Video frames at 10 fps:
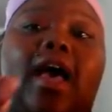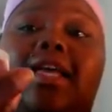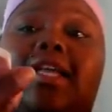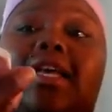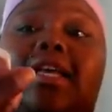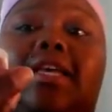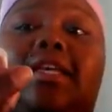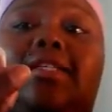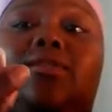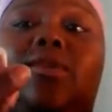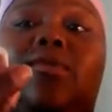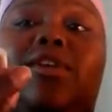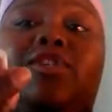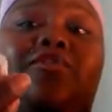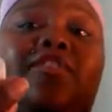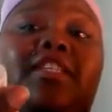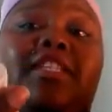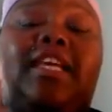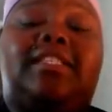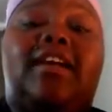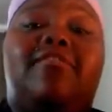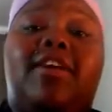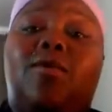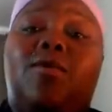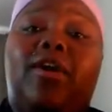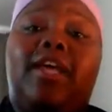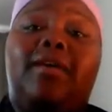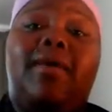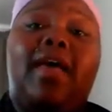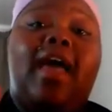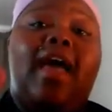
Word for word: It is Rejuveness Anti-Wrinkle Cream.